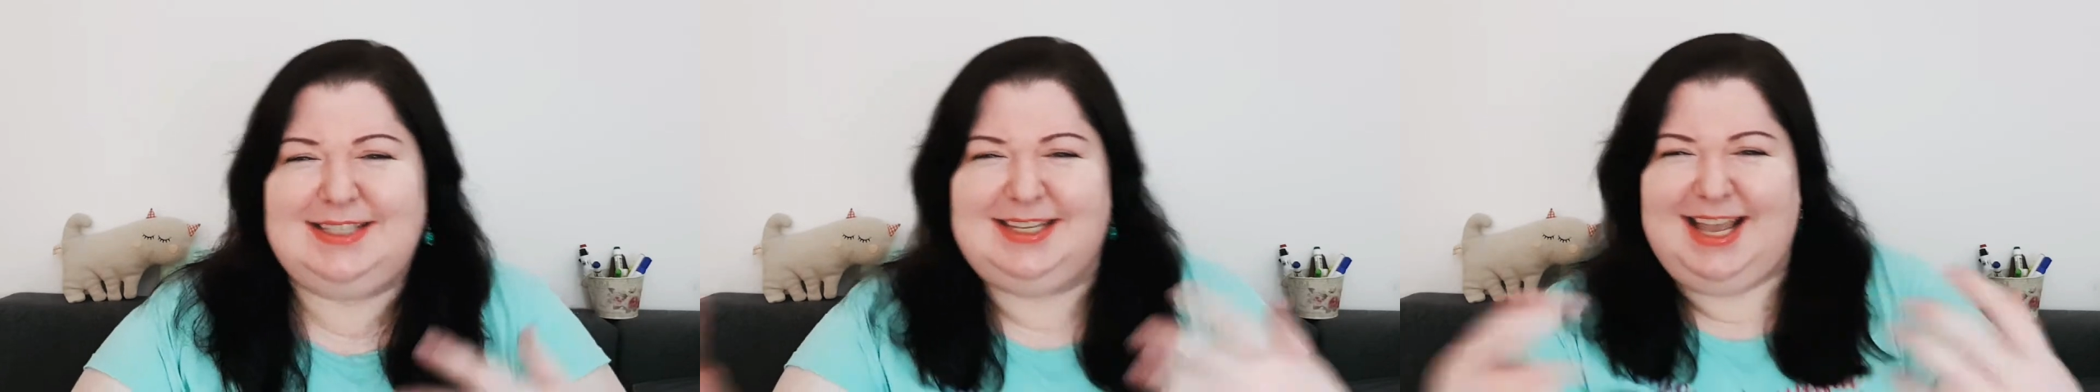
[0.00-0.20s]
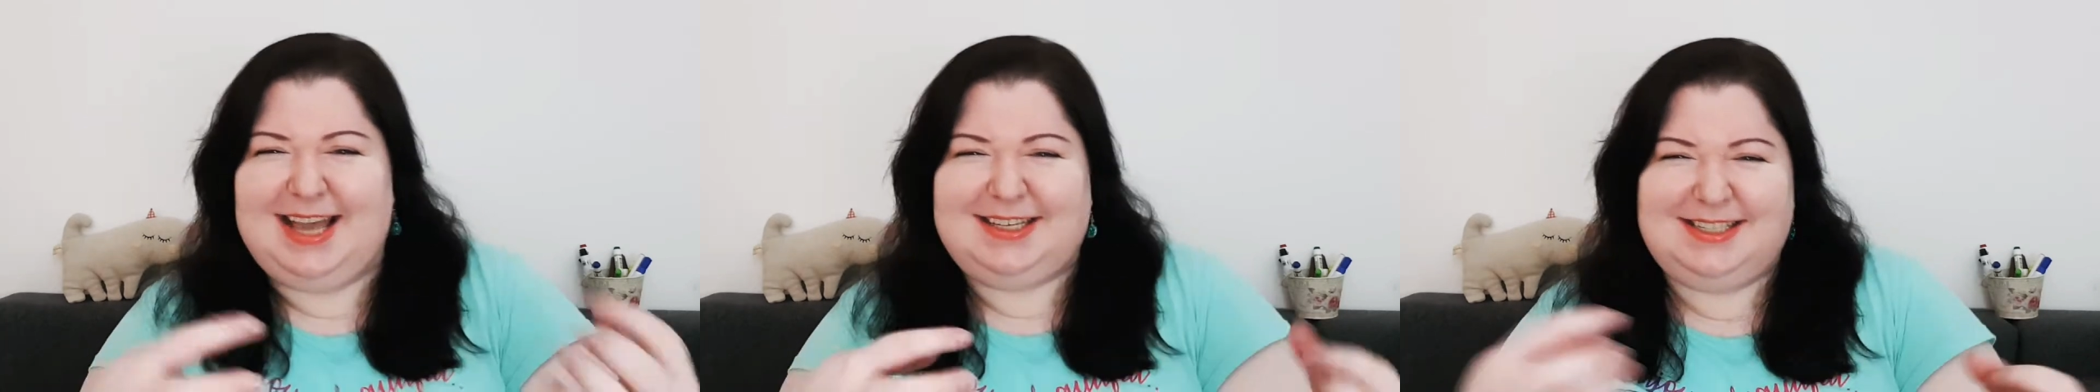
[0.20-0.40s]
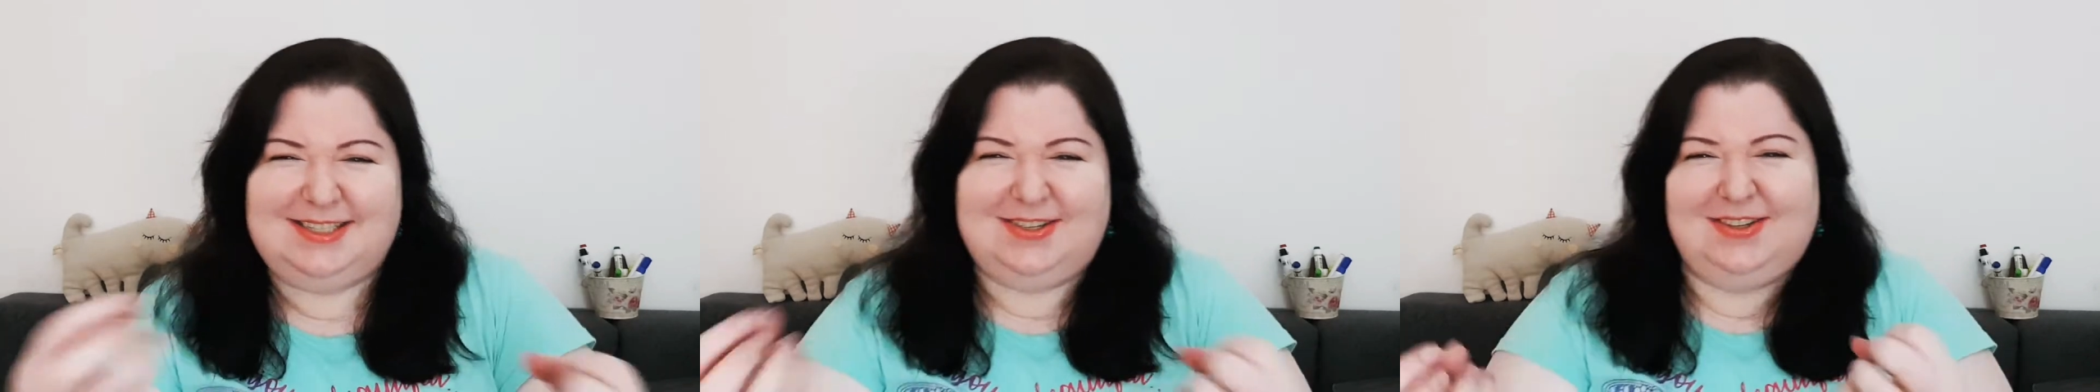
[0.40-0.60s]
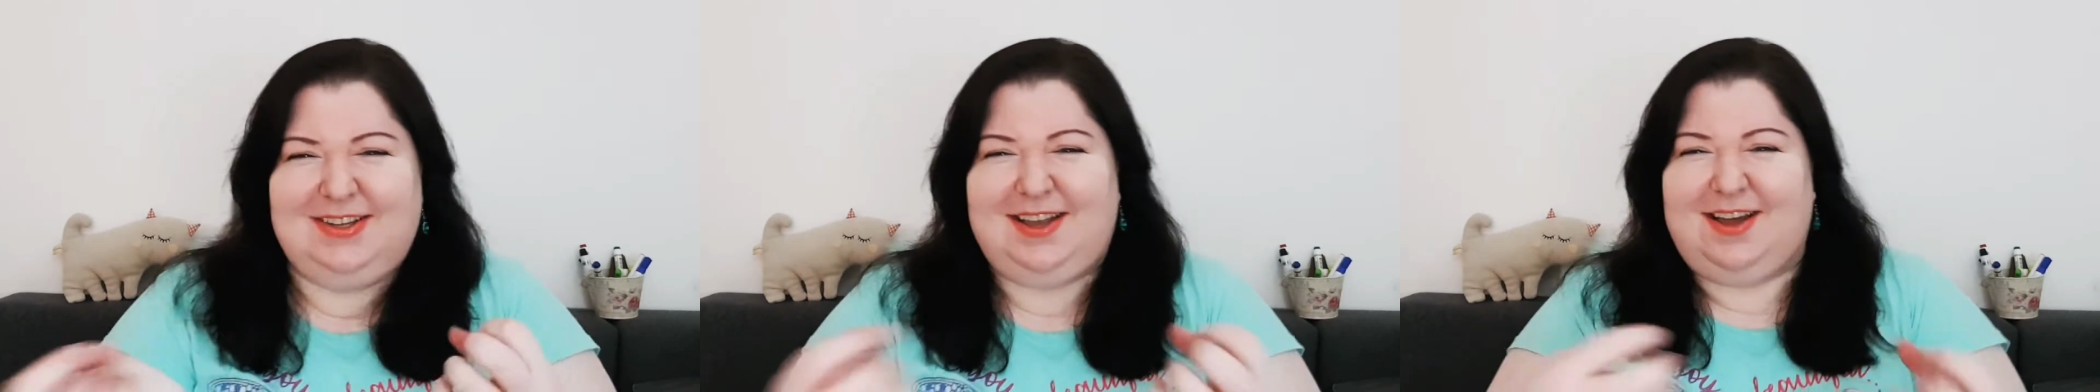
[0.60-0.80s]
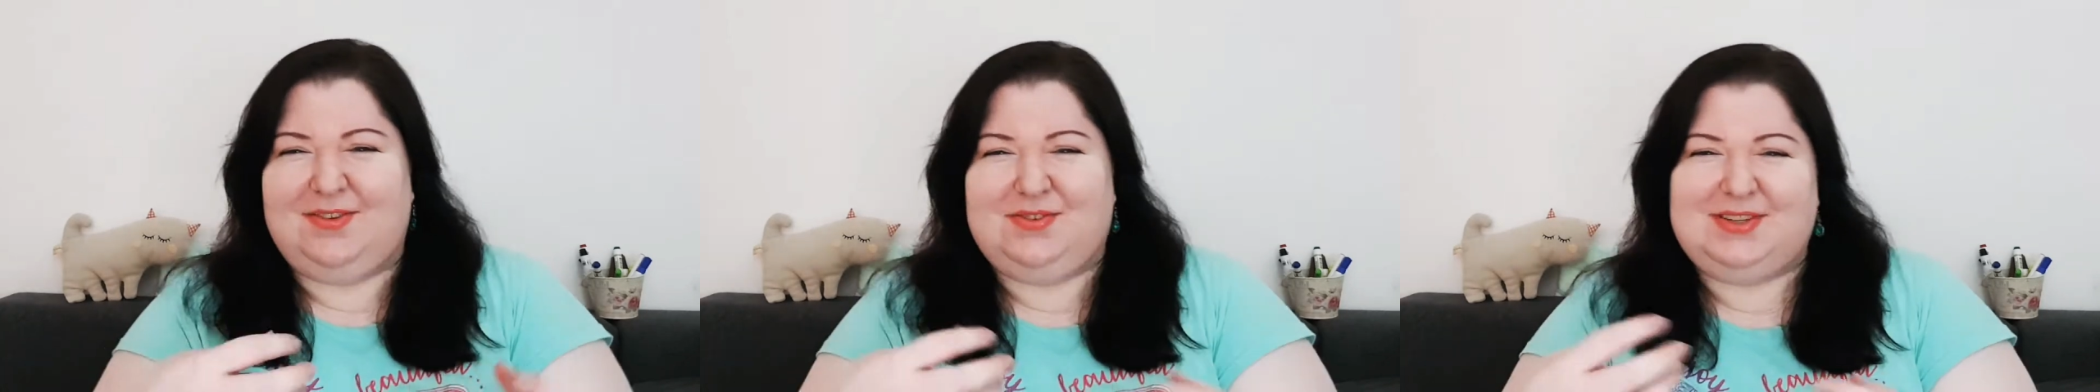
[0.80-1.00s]
get into the
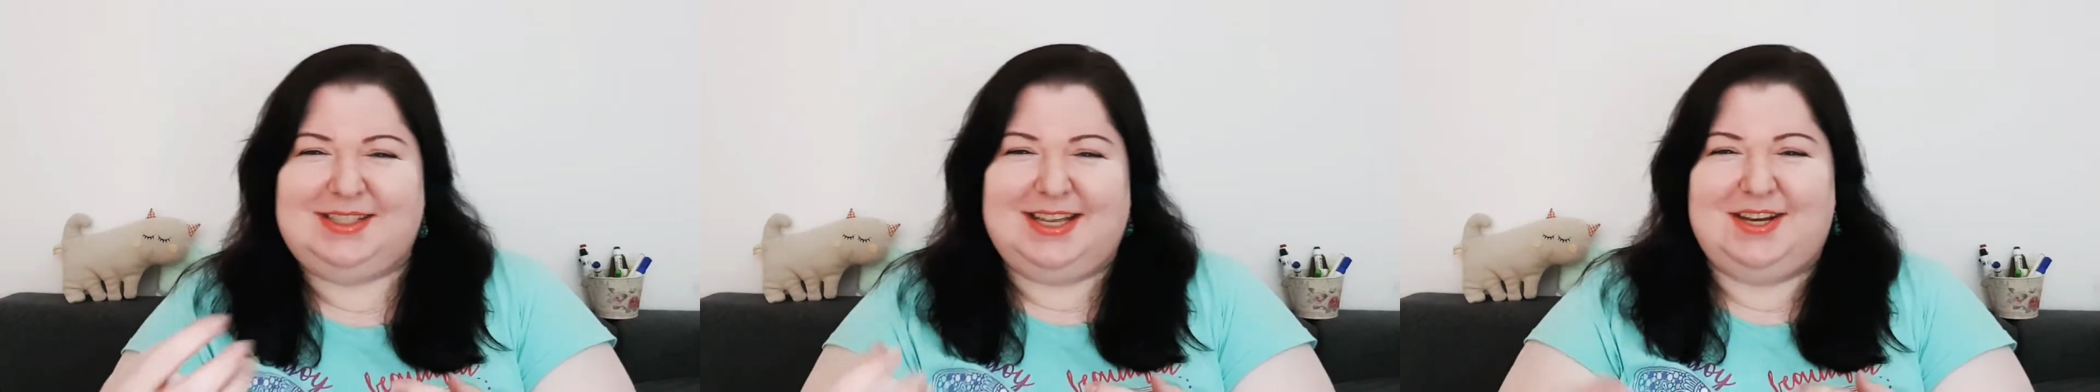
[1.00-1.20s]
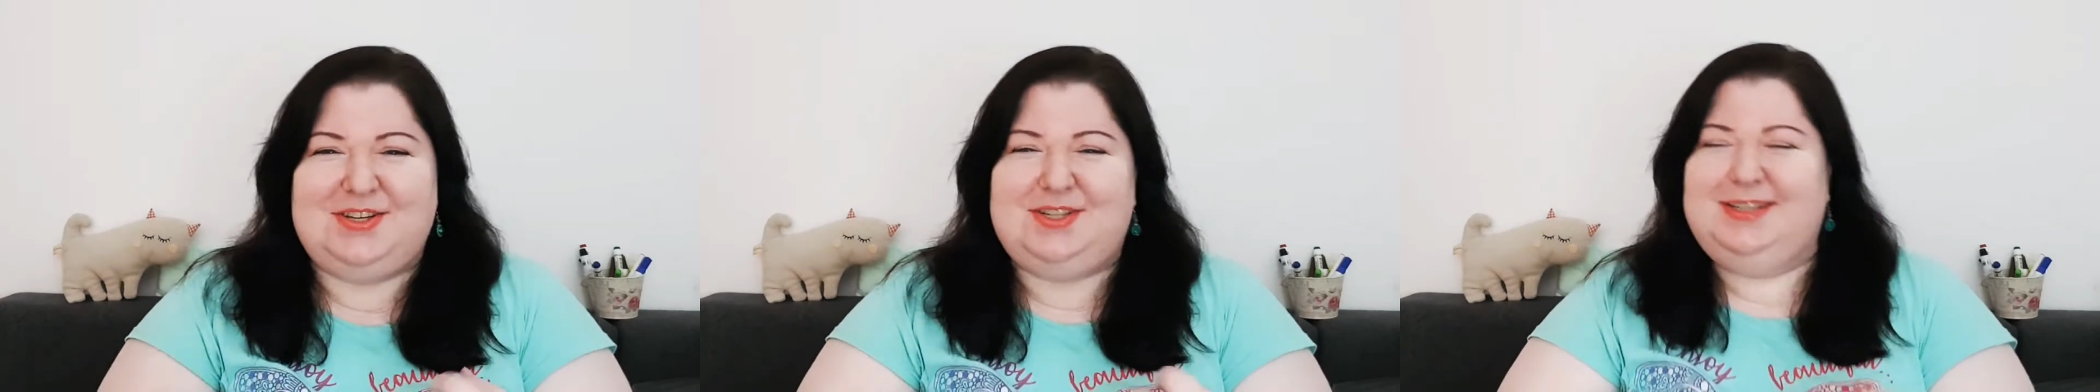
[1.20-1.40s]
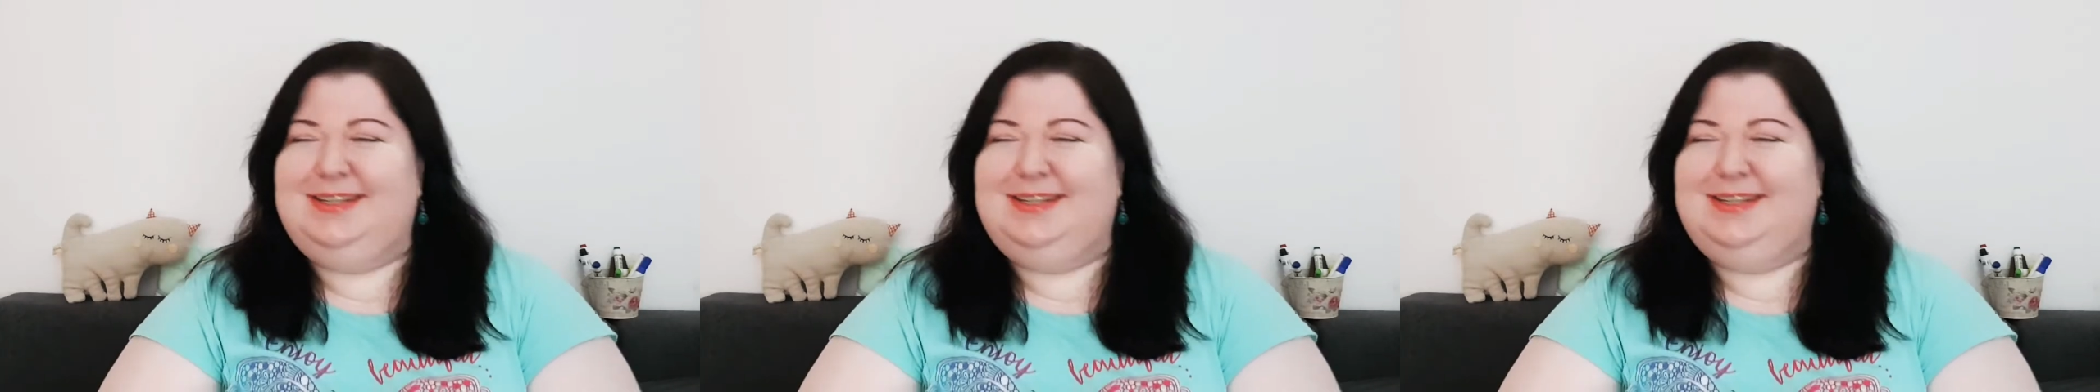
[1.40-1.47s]
conversation